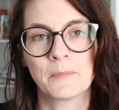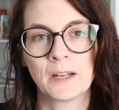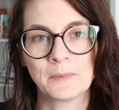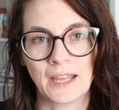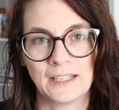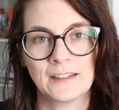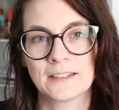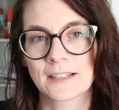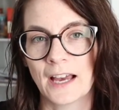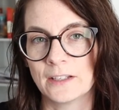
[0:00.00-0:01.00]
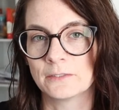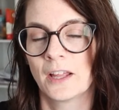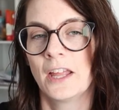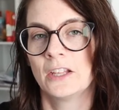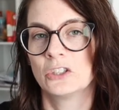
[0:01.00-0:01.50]
that I'm getting this kind of
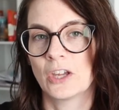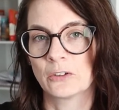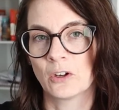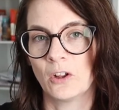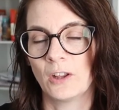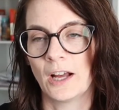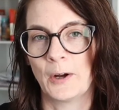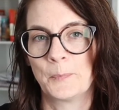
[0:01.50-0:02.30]
general